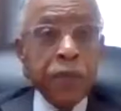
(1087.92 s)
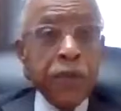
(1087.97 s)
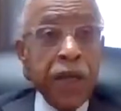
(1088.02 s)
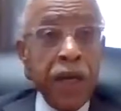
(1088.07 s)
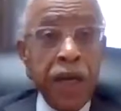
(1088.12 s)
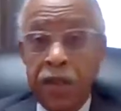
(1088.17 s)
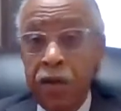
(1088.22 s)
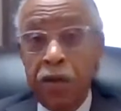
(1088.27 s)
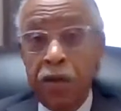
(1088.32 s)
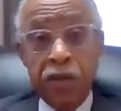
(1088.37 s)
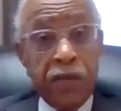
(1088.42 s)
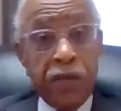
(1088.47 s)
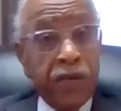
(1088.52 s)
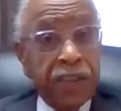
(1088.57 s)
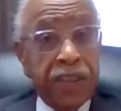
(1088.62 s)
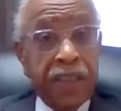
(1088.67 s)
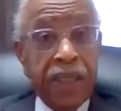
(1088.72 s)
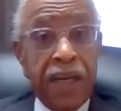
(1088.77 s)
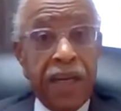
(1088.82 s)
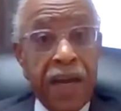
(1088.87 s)
And those of
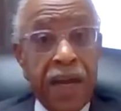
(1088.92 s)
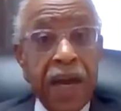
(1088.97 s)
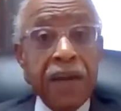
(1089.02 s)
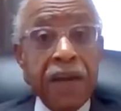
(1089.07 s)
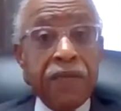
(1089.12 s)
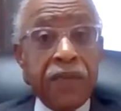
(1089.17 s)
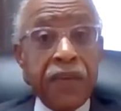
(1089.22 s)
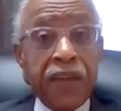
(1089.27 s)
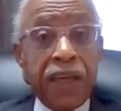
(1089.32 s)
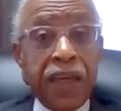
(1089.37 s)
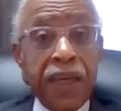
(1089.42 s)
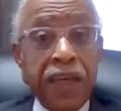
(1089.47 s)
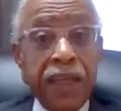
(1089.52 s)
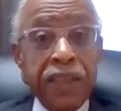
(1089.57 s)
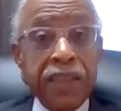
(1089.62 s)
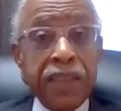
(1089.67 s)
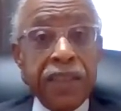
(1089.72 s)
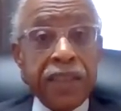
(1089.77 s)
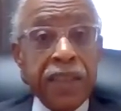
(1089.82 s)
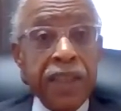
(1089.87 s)
us that are
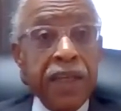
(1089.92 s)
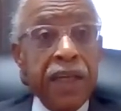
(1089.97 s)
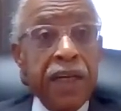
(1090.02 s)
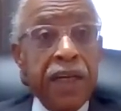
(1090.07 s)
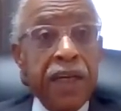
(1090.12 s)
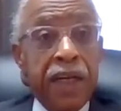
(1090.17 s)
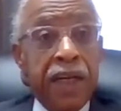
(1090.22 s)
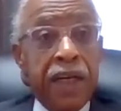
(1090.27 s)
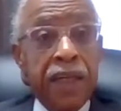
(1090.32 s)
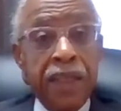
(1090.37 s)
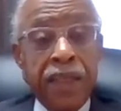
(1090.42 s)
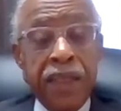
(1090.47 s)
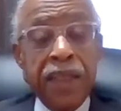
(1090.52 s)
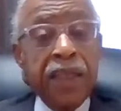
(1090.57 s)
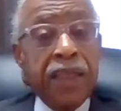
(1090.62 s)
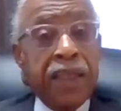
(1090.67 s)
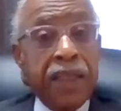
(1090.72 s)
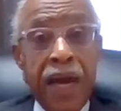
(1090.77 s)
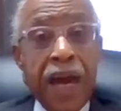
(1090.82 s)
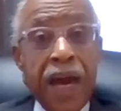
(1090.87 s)
advocates
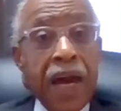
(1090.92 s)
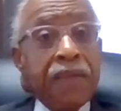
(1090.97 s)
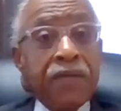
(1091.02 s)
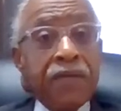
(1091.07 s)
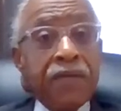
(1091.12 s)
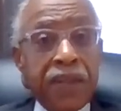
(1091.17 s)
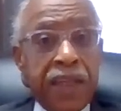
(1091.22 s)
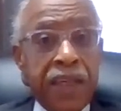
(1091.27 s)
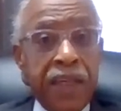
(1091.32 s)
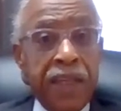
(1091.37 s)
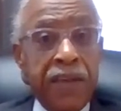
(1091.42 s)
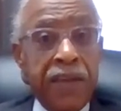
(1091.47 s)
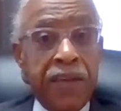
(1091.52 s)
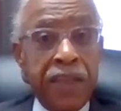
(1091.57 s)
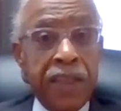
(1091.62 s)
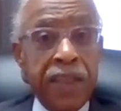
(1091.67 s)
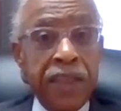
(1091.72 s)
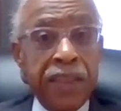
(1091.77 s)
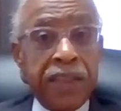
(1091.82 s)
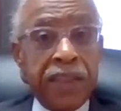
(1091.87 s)
need to advocate
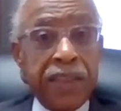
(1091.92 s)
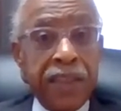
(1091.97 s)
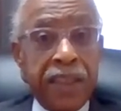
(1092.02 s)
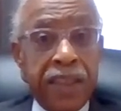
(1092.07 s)
on this.